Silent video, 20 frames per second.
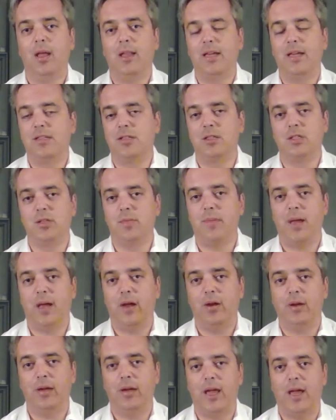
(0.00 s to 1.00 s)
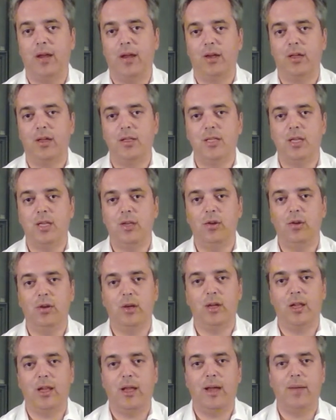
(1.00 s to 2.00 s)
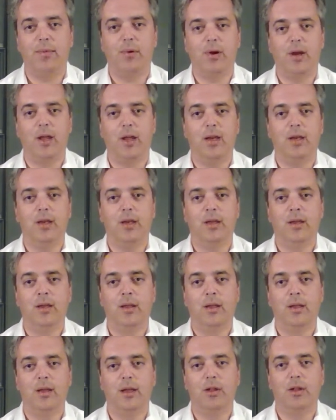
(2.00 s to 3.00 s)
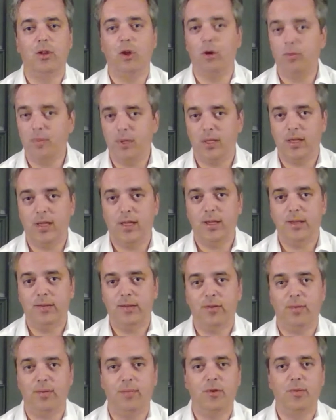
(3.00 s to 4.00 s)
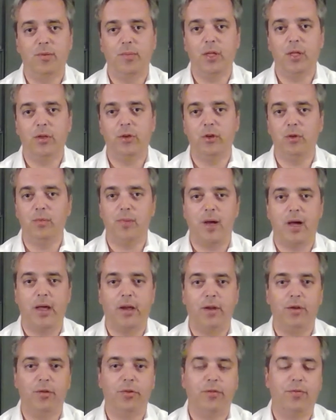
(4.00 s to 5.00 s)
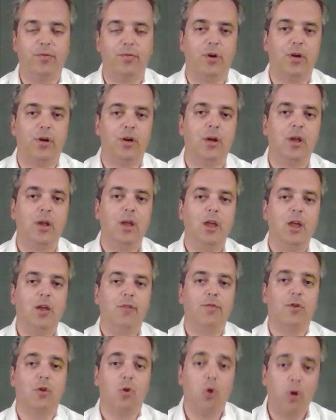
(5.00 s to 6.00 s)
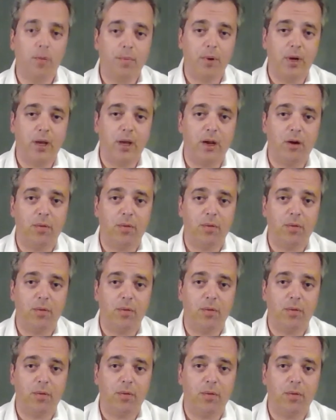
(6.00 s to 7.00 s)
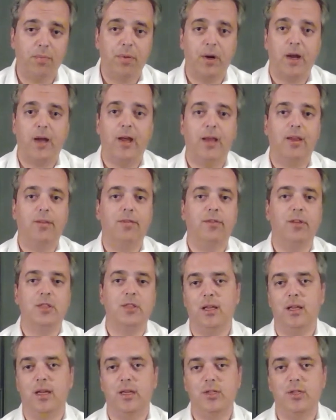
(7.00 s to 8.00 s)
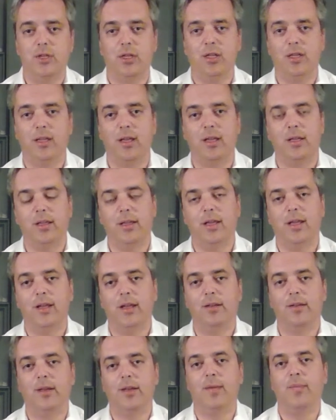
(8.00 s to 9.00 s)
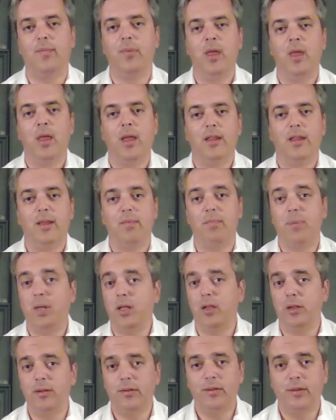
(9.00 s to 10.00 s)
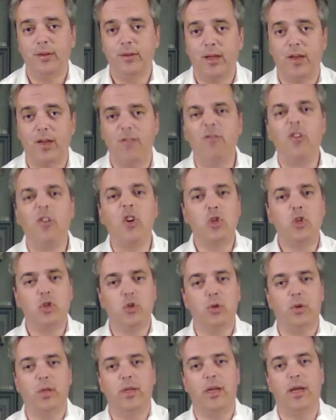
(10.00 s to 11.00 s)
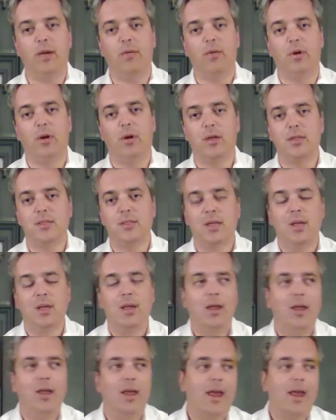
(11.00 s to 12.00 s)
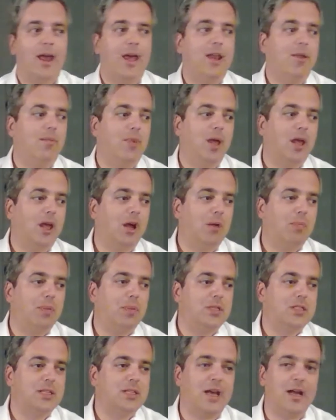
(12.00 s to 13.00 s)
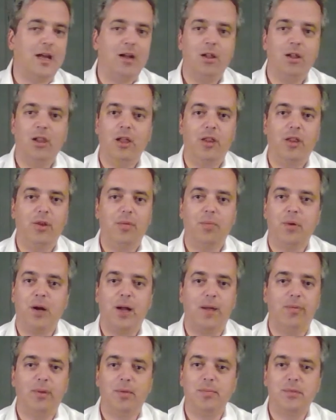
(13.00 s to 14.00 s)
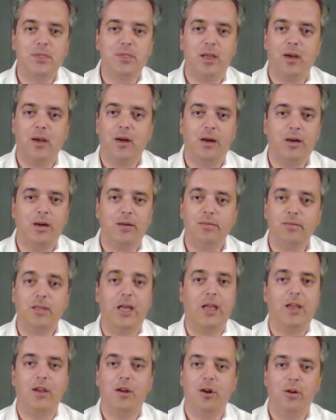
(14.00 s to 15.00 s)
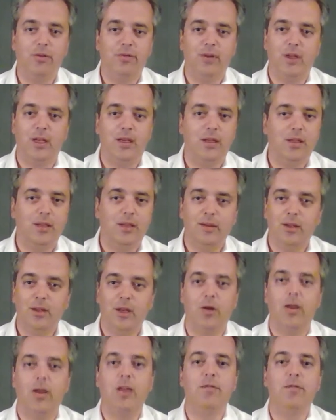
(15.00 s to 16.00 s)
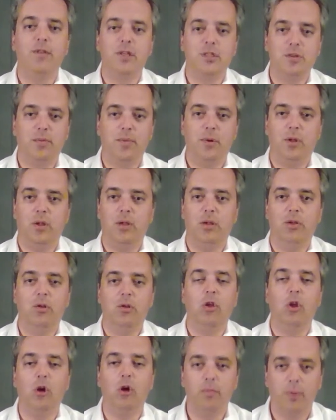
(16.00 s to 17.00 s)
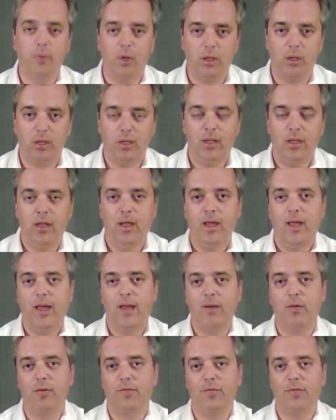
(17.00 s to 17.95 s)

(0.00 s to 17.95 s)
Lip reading: lessons about how to continue to collaborate globally to build new models for corporate enterprise isolation that build kind of virtual networks. And it may help us tackle other problems that are like COVID, you know, invisible, global, and